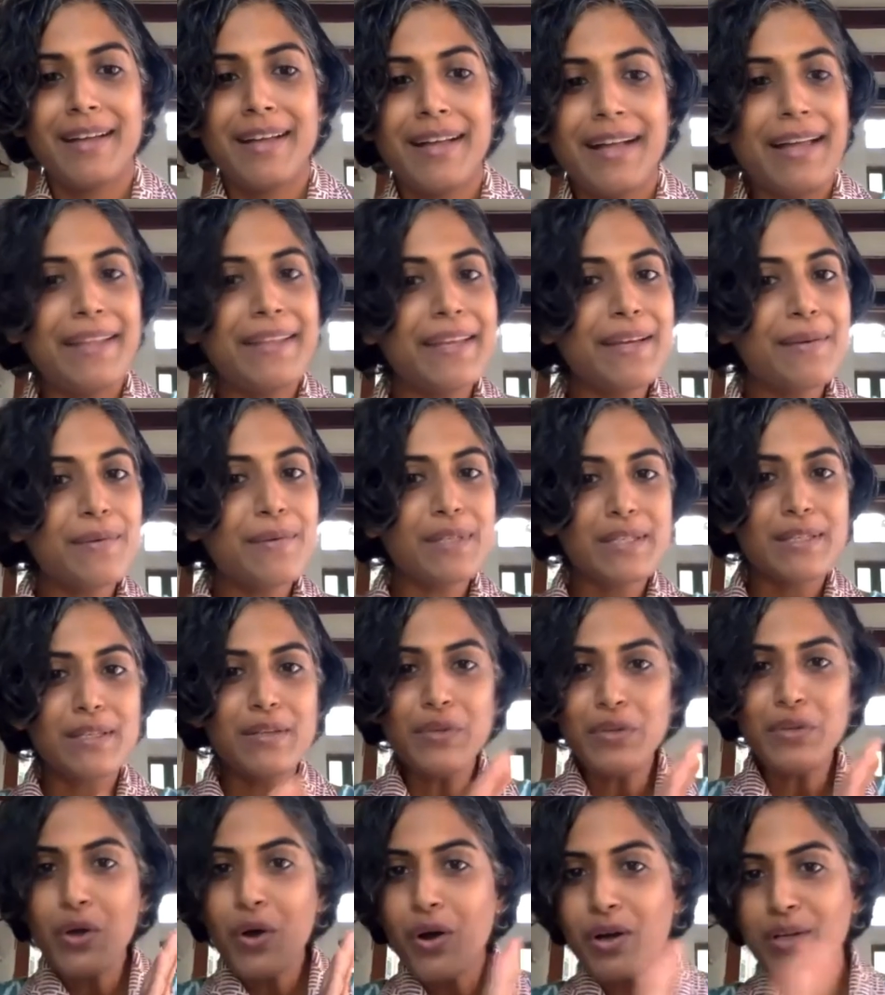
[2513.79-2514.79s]
And there was
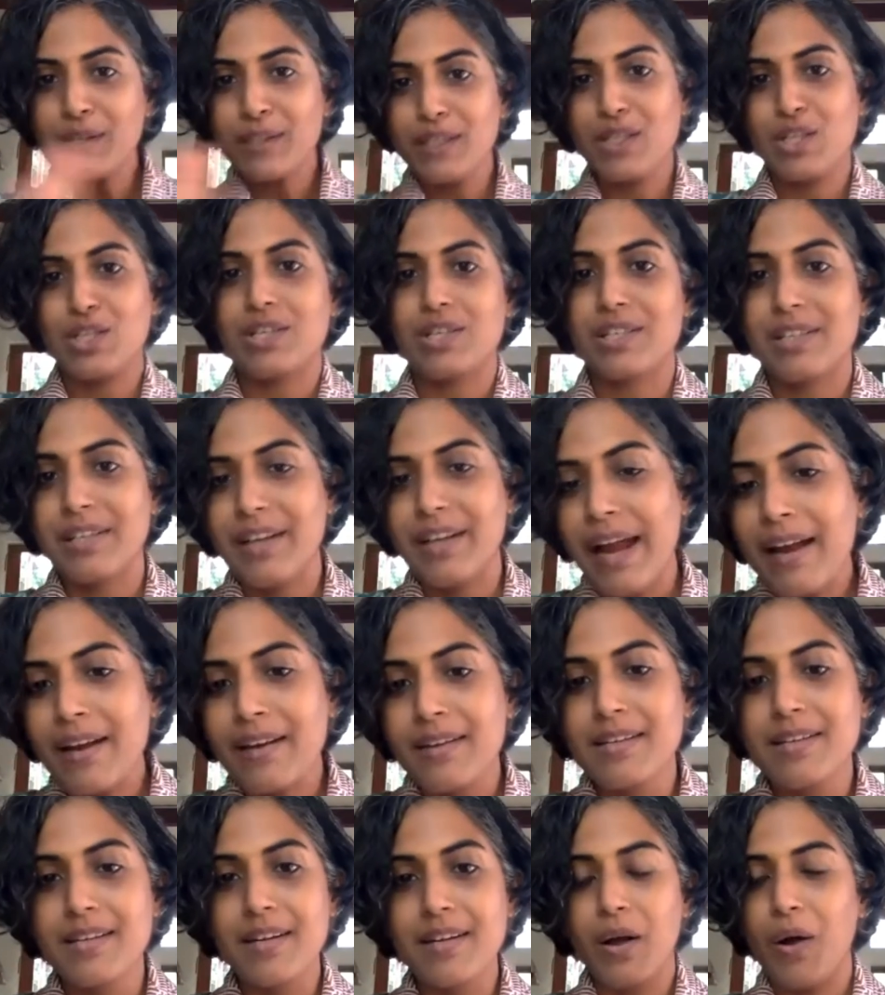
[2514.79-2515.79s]
not a
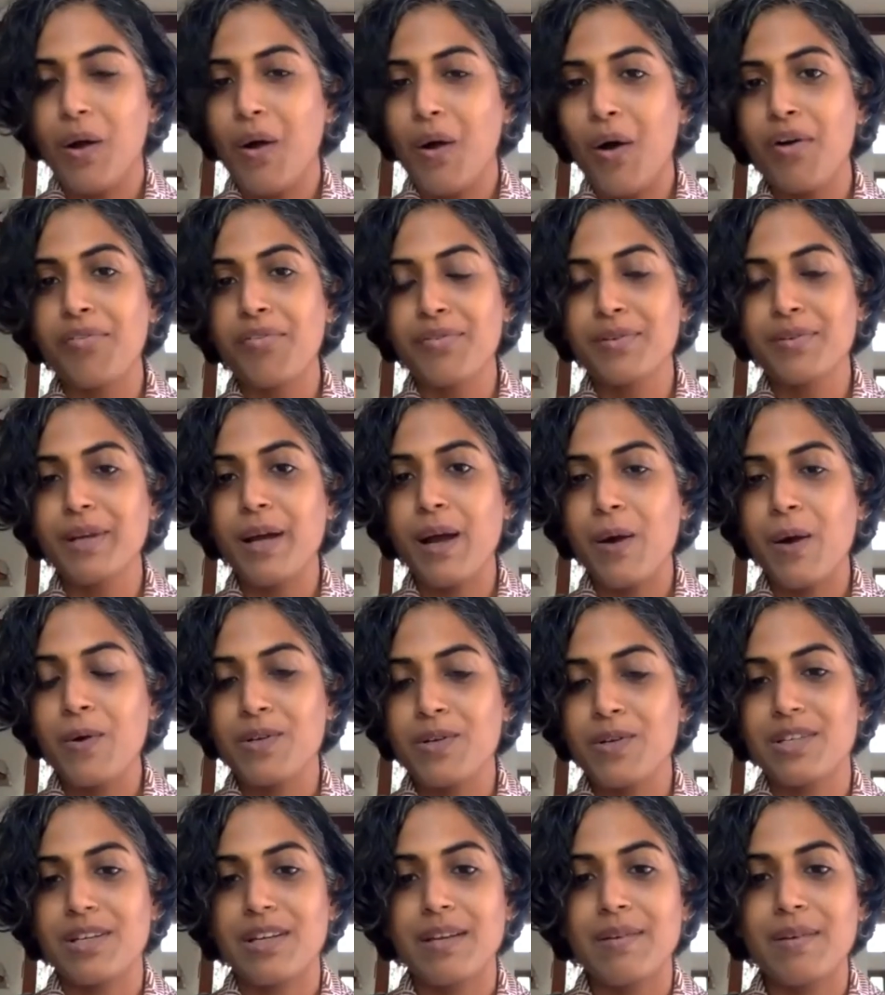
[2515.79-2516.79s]
shred of
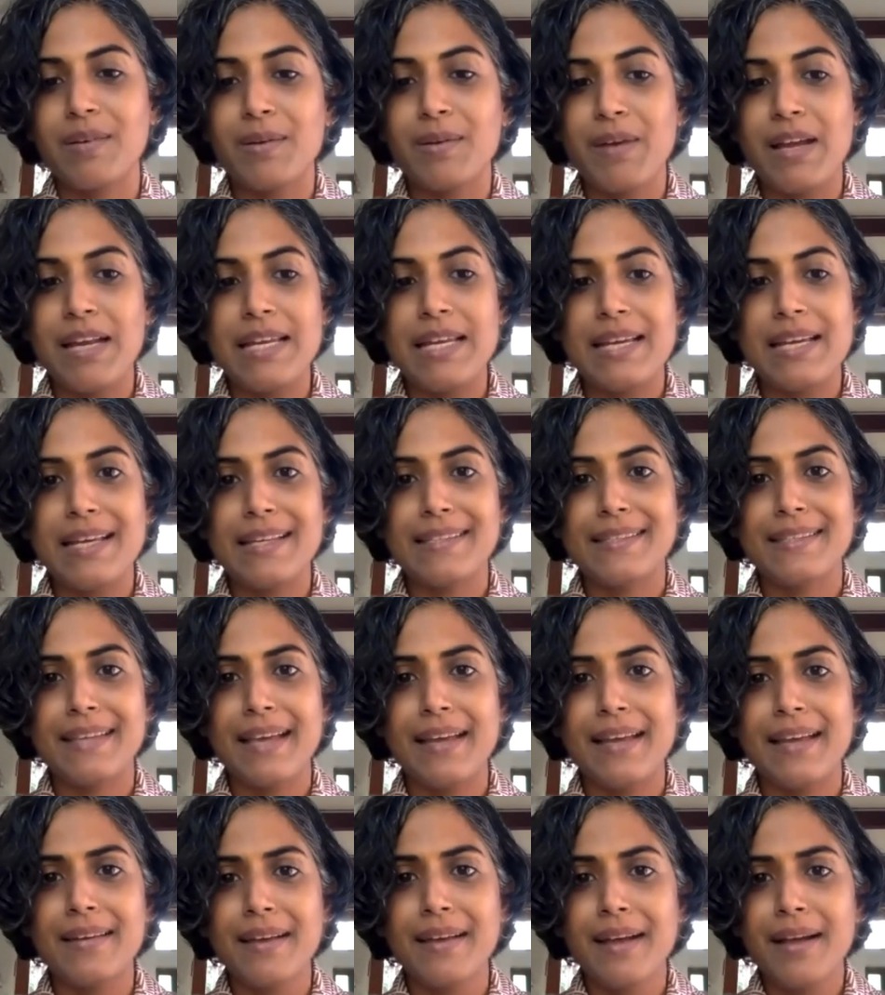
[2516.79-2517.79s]
doubt, even when he
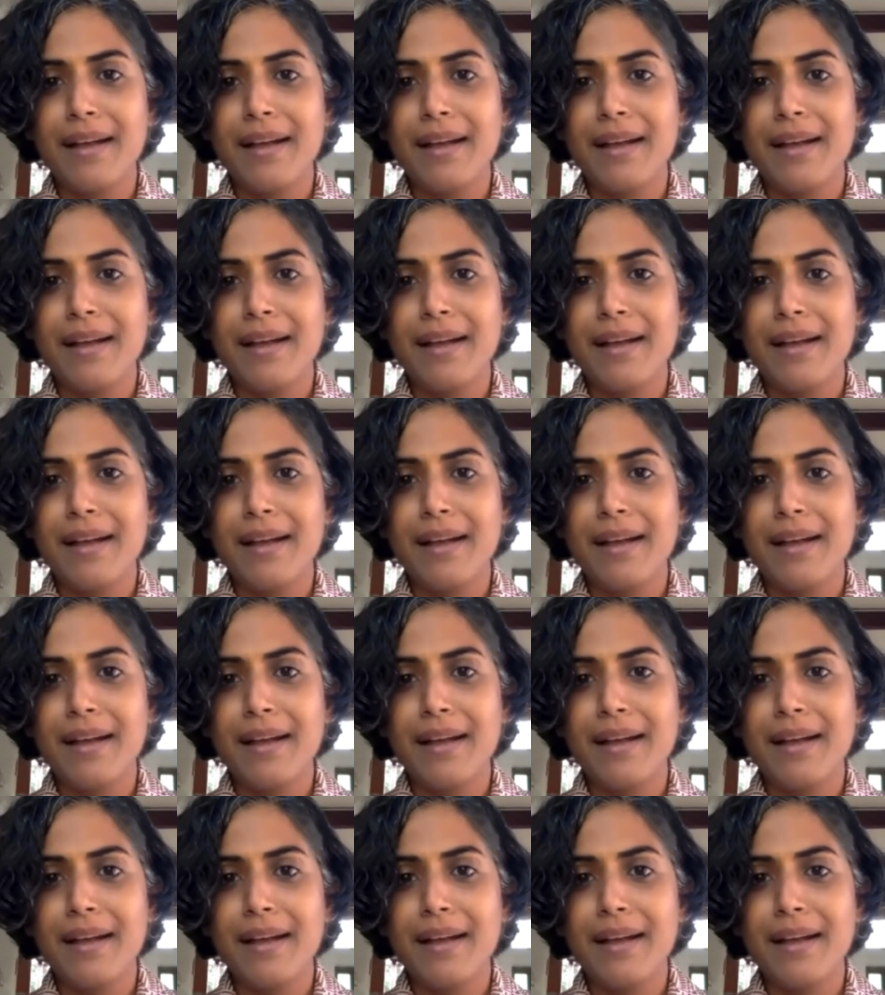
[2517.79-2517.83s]
said,